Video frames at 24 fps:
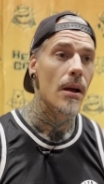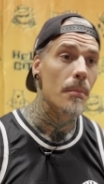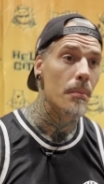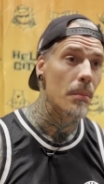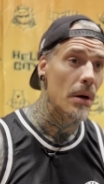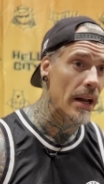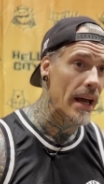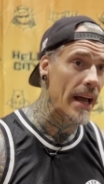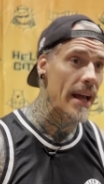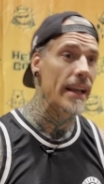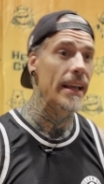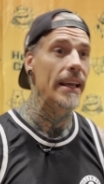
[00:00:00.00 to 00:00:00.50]

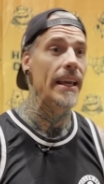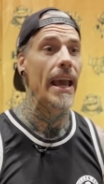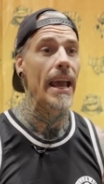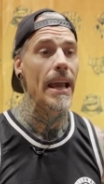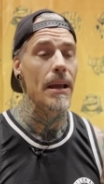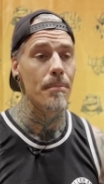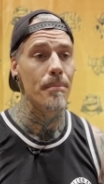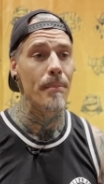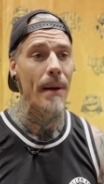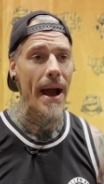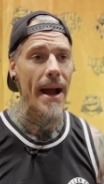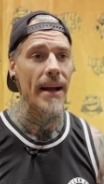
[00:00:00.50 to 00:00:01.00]
but I
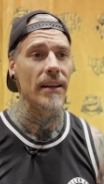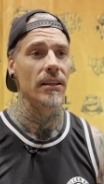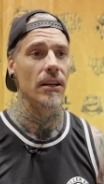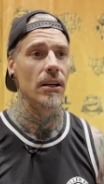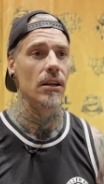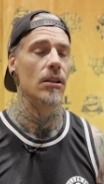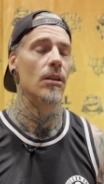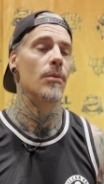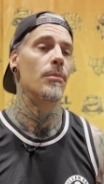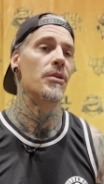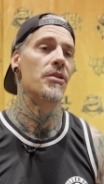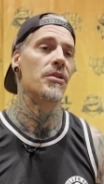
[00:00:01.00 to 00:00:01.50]
came back to
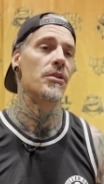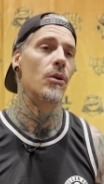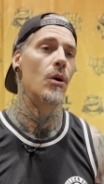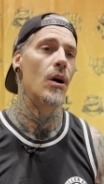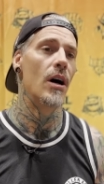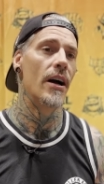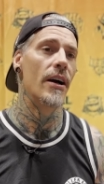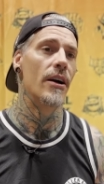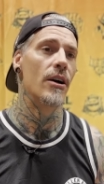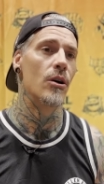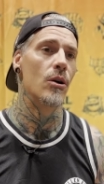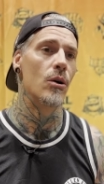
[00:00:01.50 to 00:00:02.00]
Columbus,
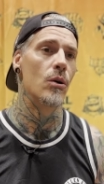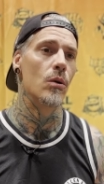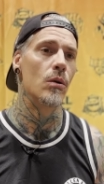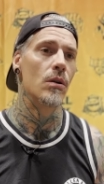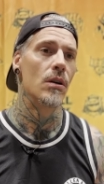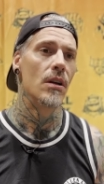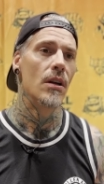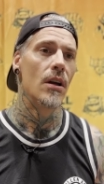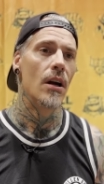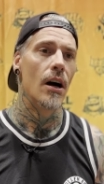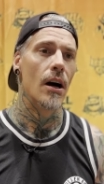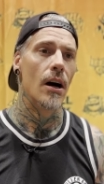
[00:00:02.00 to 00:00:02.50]
Ohio
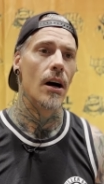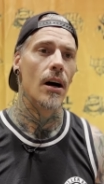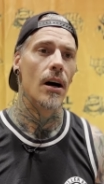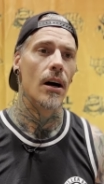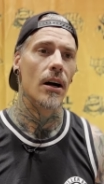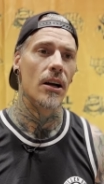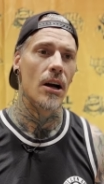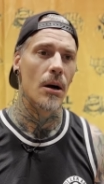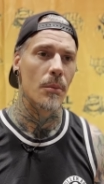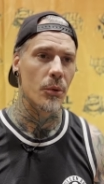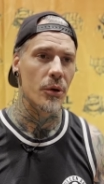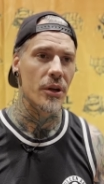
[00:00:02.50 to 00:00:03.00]
uh,
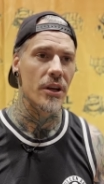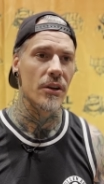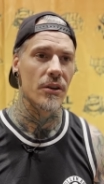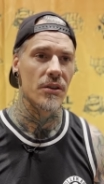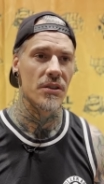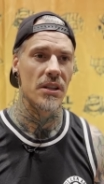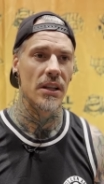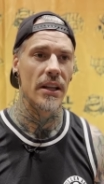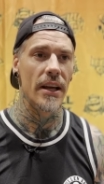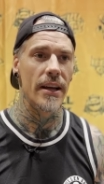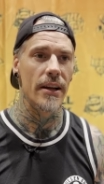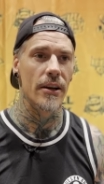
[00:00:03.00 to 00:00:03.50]
a couple
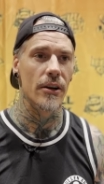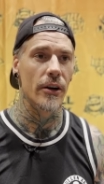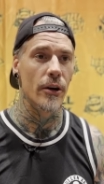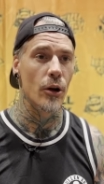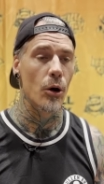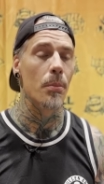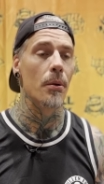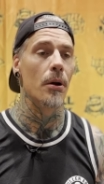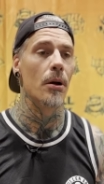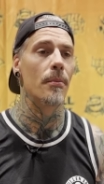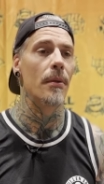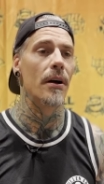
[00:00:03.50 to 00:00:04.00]
years later and opened up